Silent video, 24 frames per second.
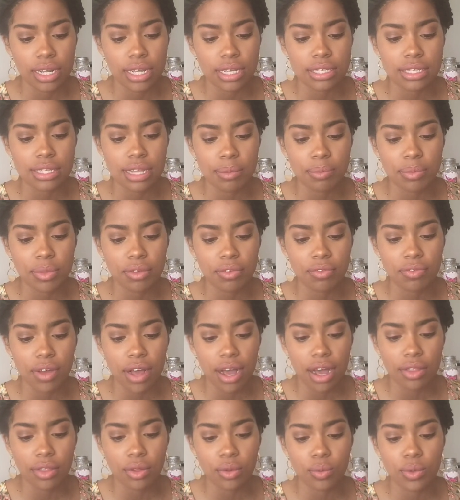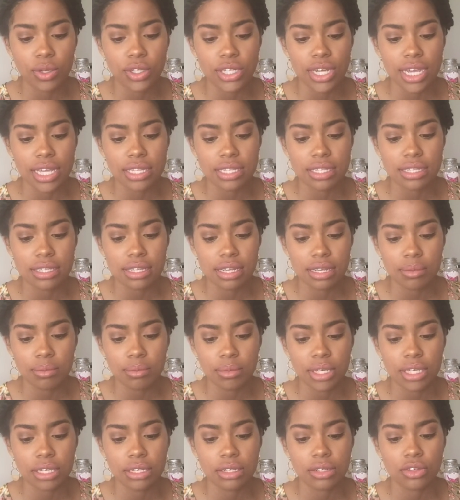"except the Father which hath sent
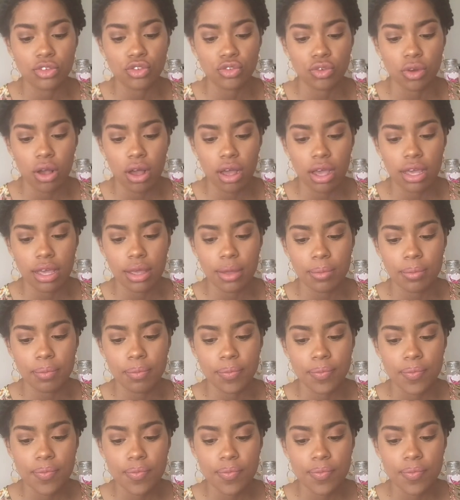me draw him."